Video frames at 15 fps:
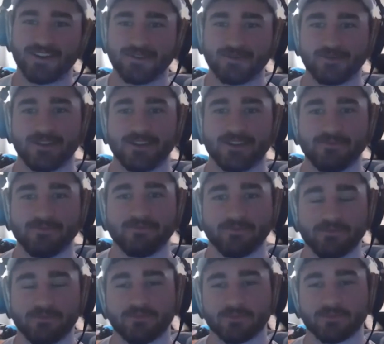had that
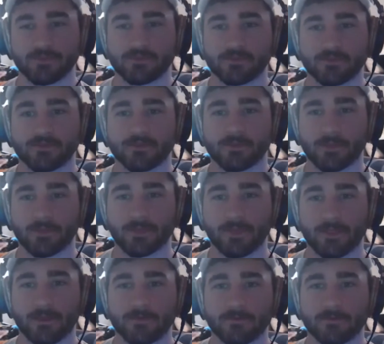actually happen recently. I